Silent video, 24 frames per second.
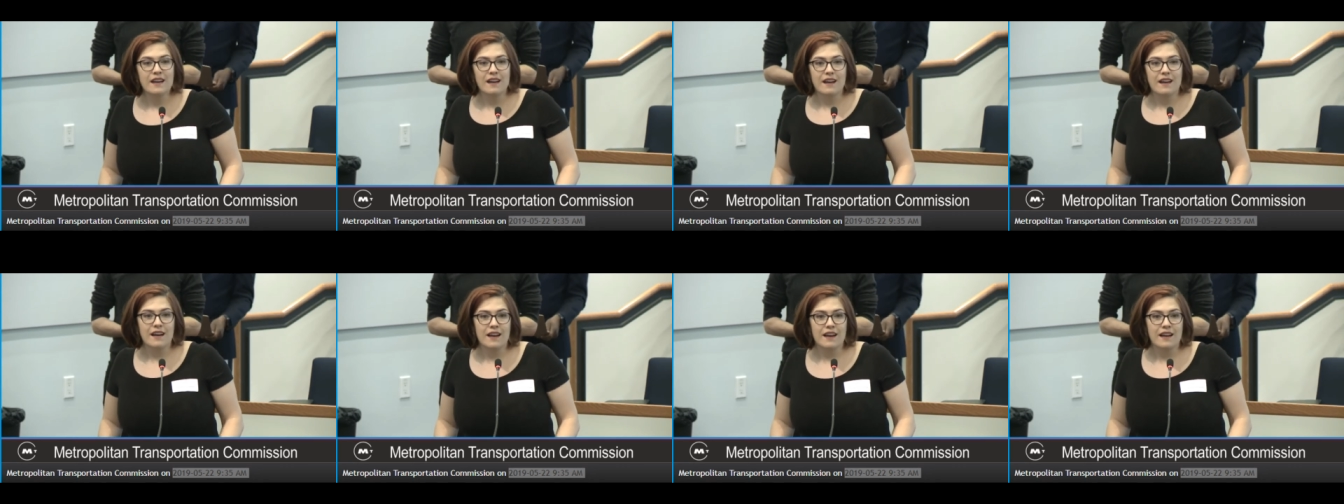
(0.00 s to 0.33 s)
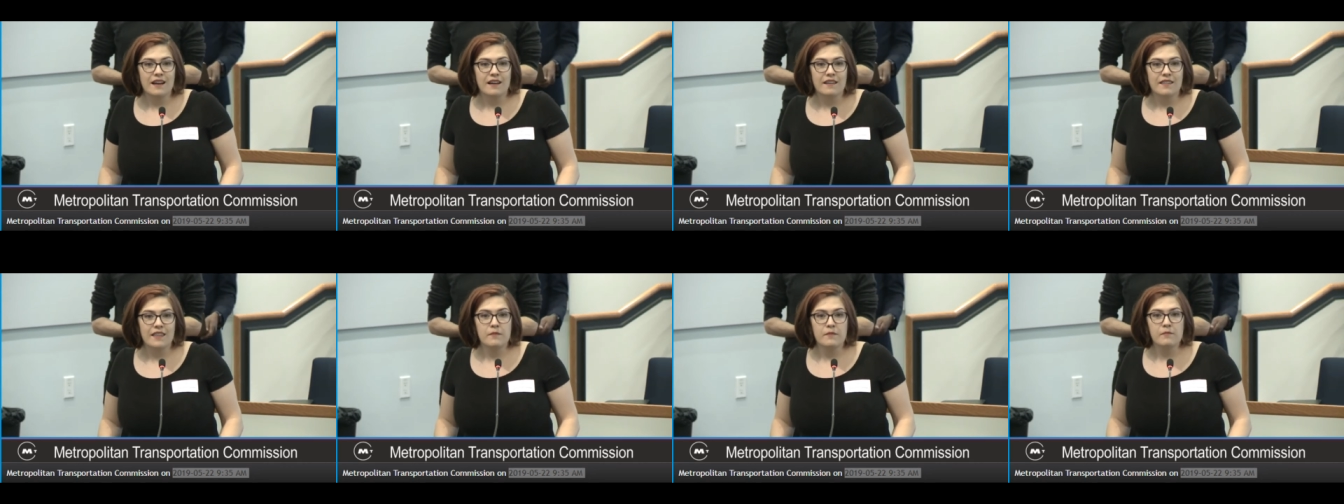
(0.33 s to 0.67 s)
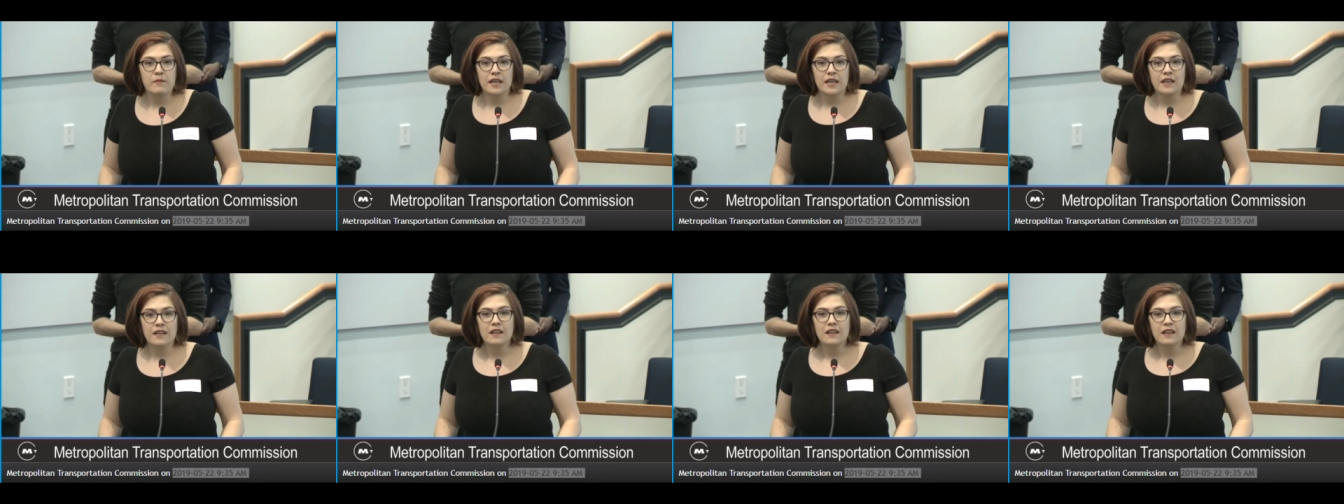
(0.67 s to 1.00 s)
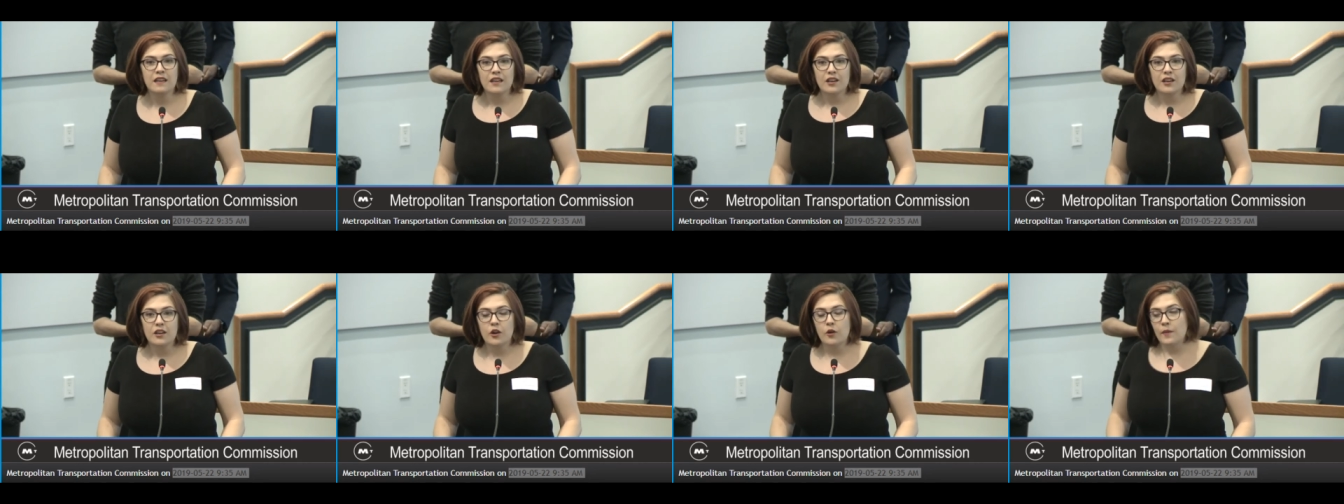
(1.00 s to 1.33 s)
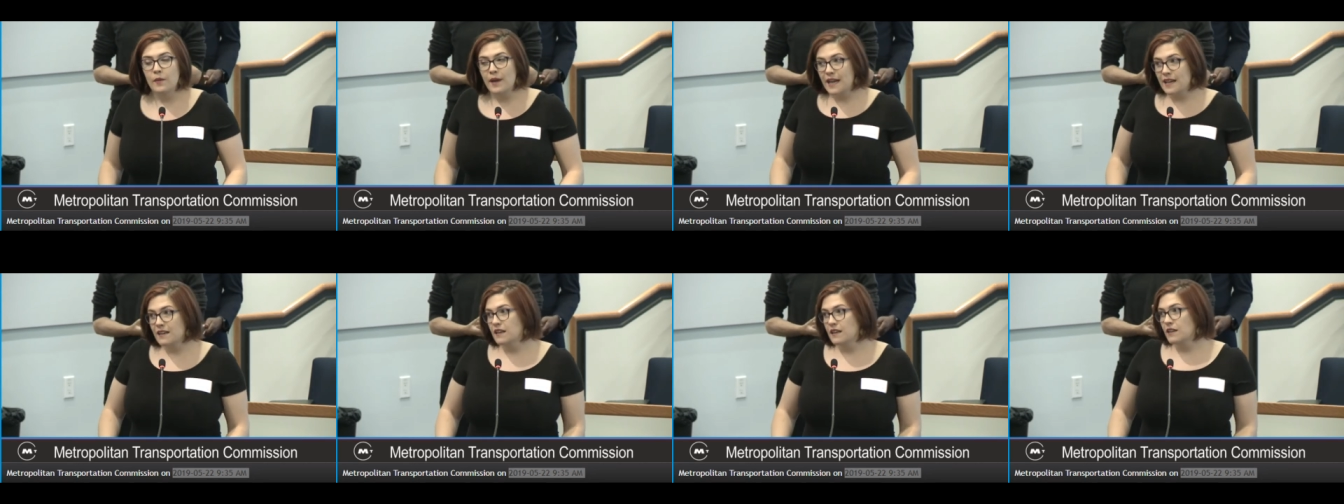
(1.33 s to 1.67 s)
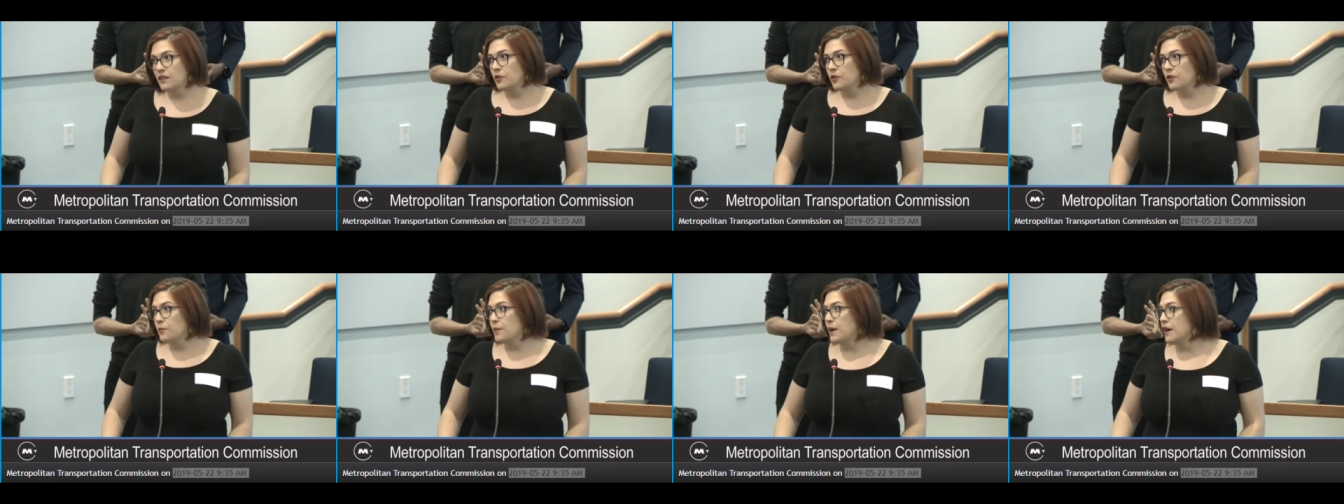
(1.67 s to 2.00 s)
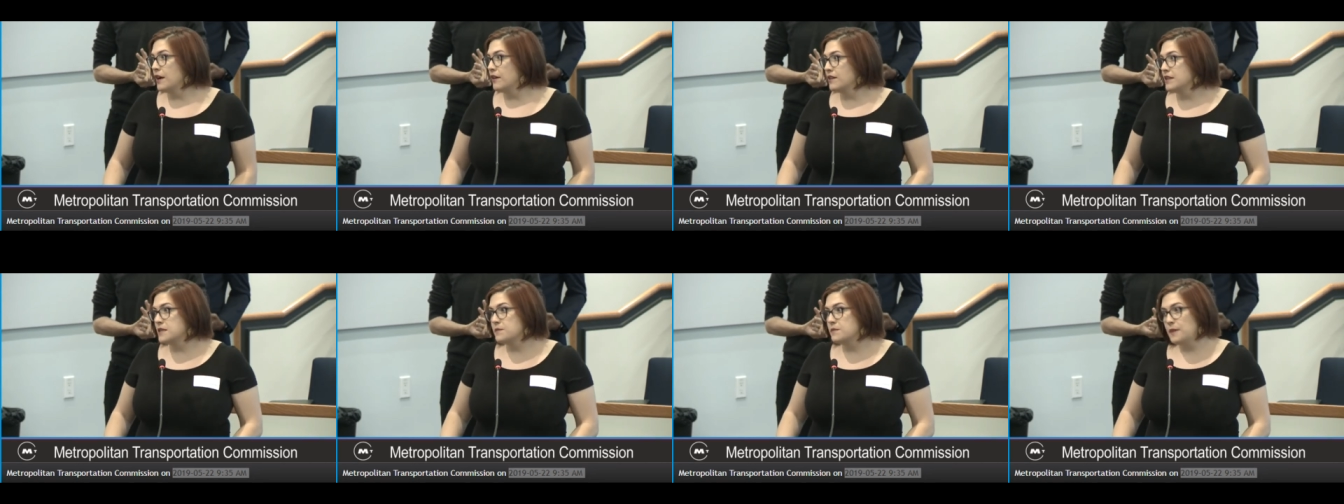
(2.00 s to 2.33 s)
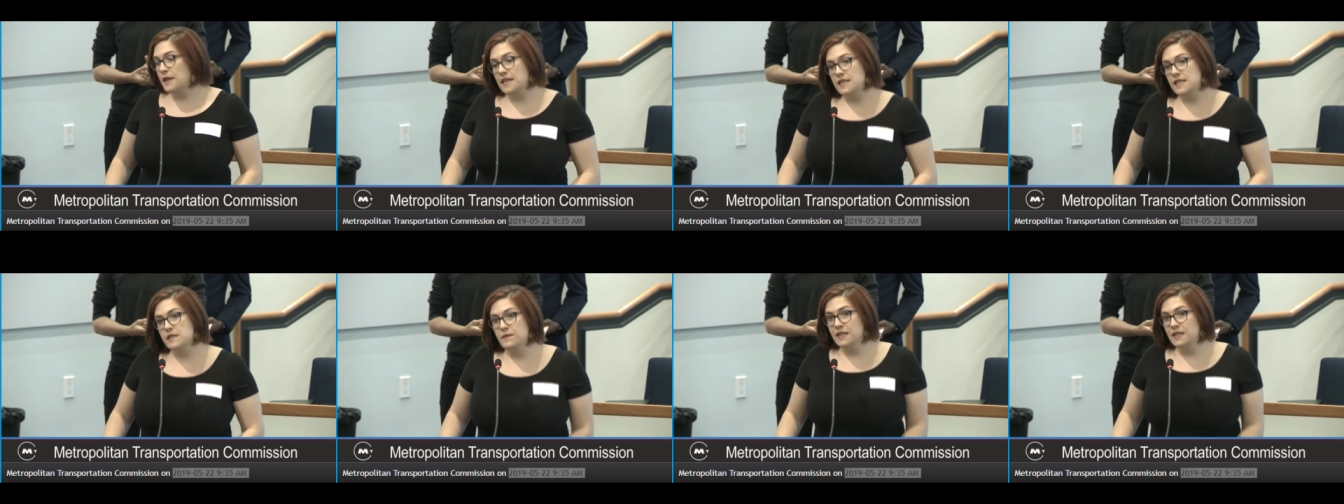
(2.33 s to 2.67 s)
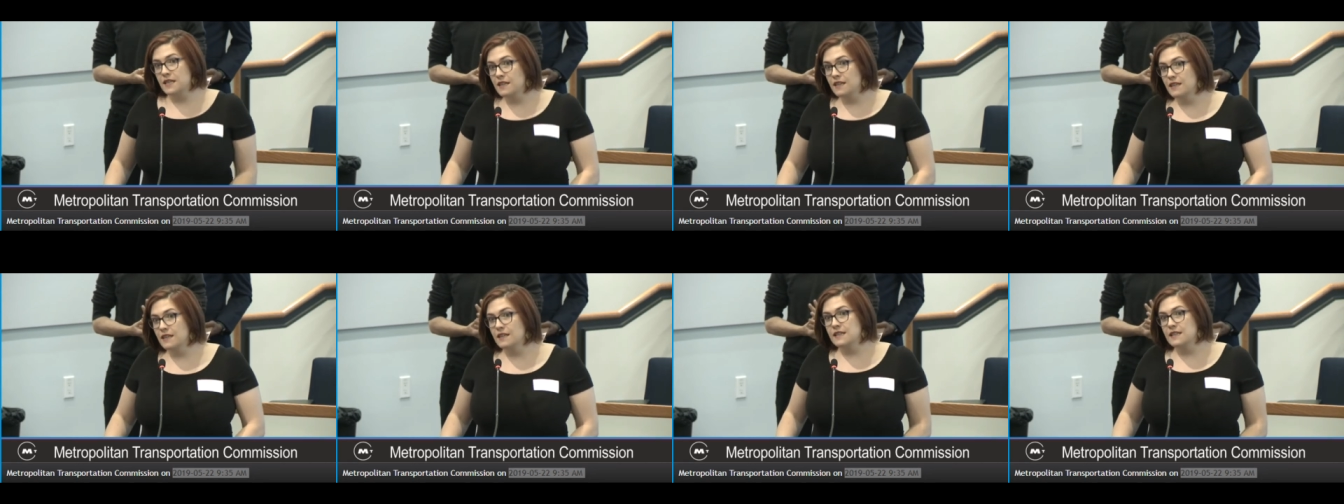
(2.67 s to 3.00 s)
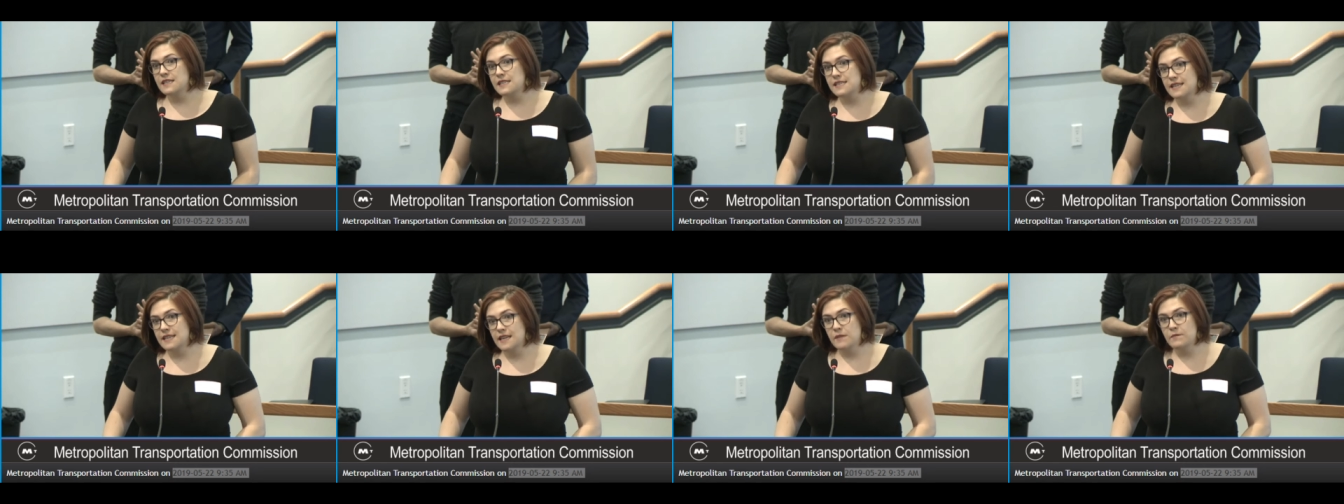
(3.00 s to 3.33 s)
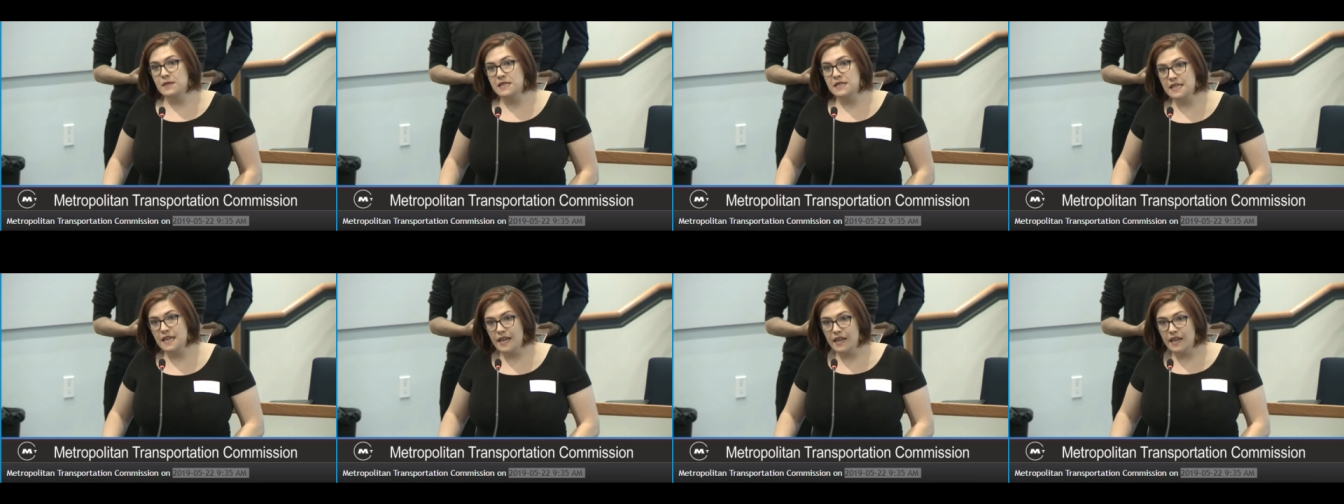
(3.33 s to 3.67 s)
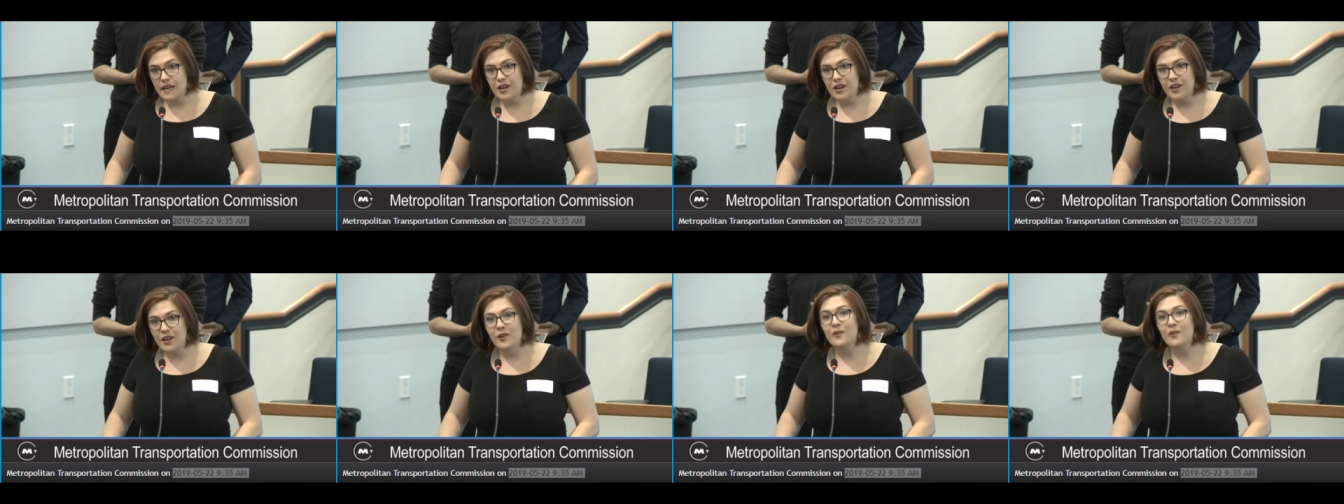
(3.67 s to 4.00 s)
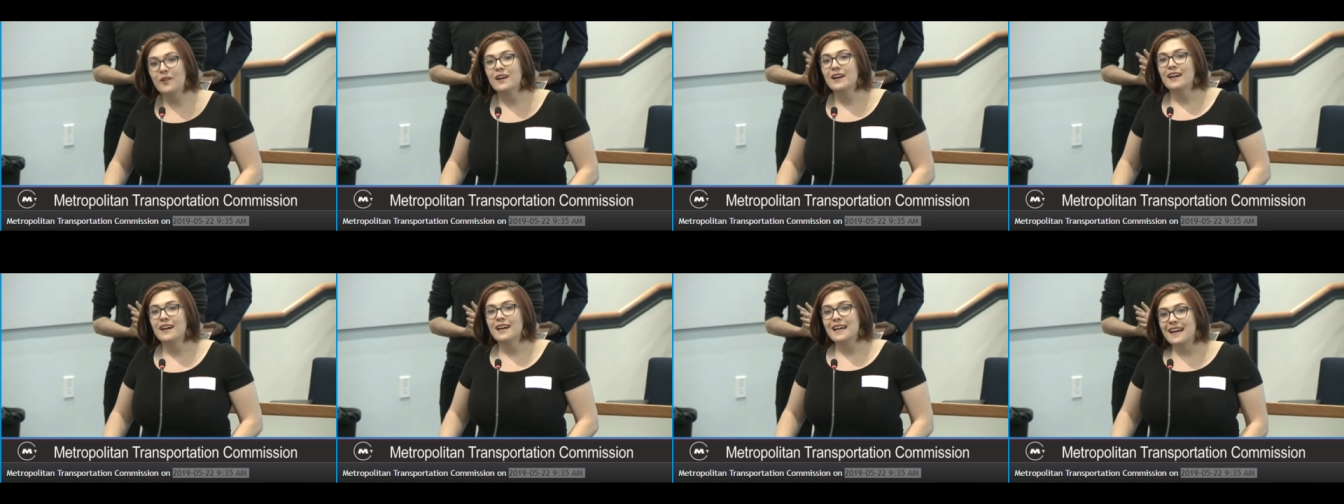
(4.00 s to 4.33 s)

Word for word: Uh, they might go back into their parents' basement in San Mateo.